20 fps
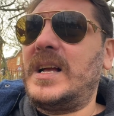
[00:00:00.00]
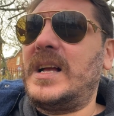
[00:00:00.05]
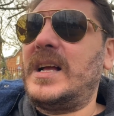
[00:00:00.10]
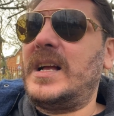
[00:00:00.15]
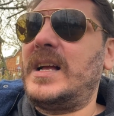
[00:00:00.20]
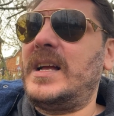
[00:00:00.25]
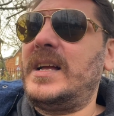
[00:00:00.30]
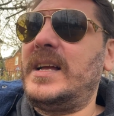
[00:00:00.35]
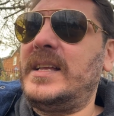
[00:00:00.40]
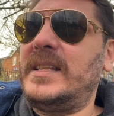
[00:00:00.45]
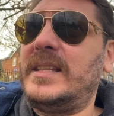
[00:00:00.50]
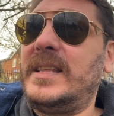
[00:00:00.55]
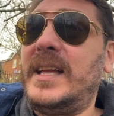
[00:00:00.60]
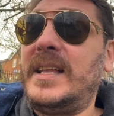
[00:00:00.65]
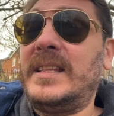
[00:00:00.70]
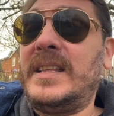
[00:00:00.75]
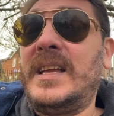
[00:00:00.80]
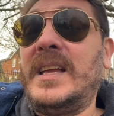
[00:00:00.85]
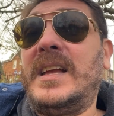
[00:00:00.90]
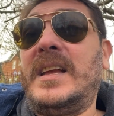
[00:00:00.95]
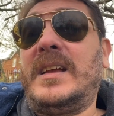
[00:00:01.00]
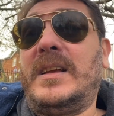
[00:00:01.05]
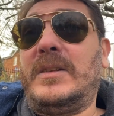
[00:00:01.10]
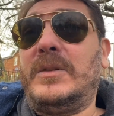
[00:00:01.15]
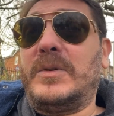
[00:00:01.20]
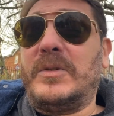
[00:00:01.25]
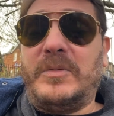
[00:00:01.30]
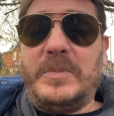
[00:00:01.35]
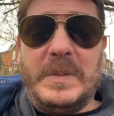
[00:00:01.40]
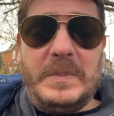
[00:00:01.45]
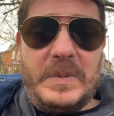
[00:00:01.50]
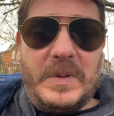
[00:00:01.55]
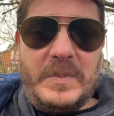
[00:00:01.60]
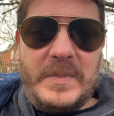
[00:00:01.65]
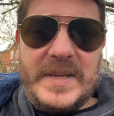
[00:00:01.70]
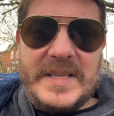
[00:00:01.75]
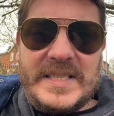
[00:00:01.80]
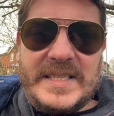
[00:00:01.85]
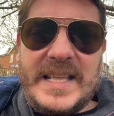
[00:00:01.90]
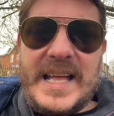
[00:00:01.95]
and then a lot of people
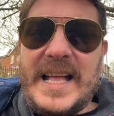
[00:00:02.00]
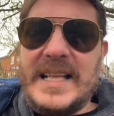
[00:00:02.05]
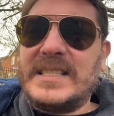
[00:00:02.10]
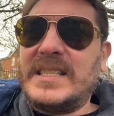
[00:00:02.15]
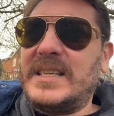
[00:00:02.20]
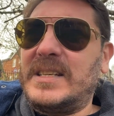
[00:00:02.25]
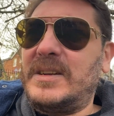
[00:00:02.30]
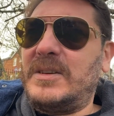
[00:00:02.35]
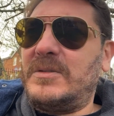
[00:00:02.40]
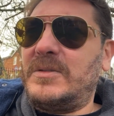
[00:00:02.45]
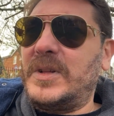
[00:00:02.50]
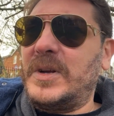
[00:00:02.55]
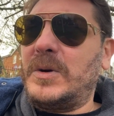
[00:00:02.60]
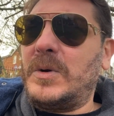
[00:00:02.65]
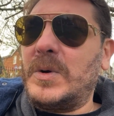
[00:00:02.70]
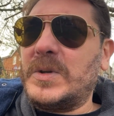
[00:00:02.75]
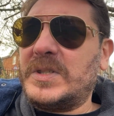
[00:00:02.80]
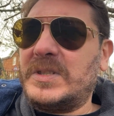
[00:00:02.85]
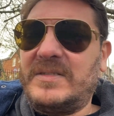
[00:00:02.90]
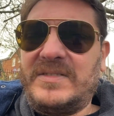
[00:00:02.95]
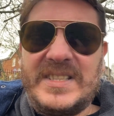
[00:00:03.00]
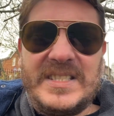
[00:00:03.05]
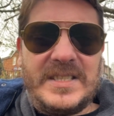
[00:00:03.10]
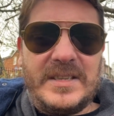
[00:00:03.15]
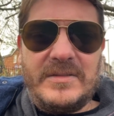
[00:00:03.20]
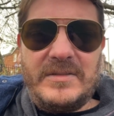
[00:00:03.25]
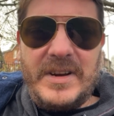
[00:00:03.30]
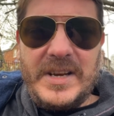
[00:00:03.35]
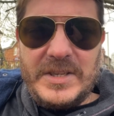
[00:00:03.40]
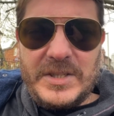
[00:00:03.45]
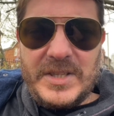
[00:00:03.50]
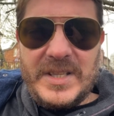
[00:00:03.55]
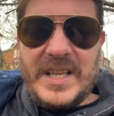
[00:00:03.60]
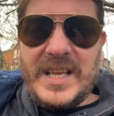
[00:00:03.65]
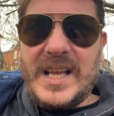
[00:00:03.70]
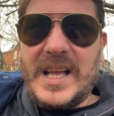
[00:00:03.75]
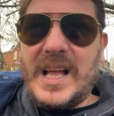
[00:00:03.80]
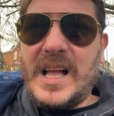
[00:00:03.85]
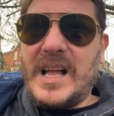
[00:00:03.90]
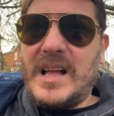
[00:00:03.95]
miss that, the cost of
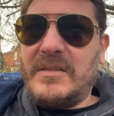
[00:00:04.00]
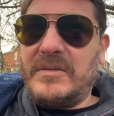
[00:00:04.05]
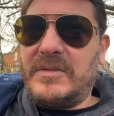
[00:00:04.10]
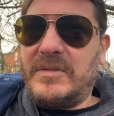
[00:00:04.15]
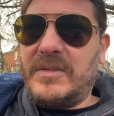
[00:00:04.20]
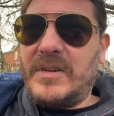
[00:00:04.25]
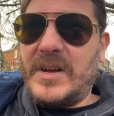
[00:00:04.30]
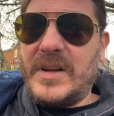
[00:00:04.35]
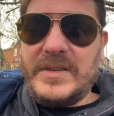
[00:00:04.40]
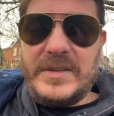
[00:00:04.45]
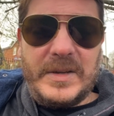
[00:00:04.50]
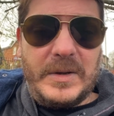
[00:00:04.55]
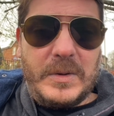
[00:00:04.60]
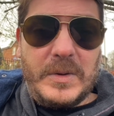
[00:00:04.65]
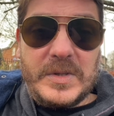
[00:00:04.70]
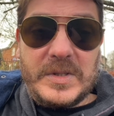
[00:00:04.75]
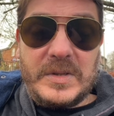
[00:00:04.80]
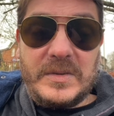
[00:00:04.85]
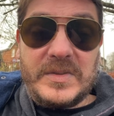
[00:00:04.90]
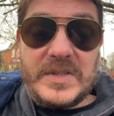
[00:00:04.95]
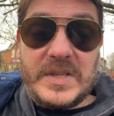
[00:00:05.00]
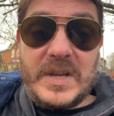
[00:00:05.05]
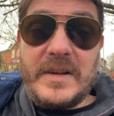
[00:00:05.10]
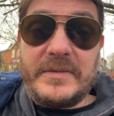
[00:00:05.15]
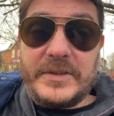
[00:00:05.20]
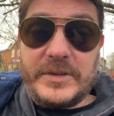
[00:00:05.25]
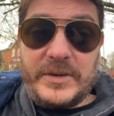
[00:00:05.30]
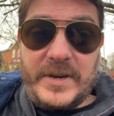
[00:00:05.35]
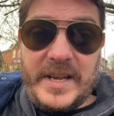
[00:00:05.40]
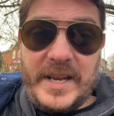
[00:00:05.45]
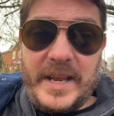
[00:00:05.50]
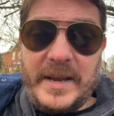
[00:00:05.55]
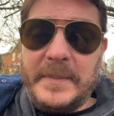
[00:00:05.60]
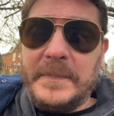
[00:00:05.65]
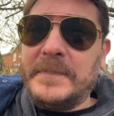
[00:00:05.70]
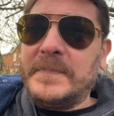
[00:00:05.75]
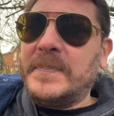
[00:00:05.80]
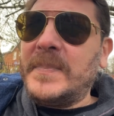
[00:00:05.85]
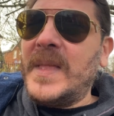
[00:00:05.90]
integration and the cost of staff training.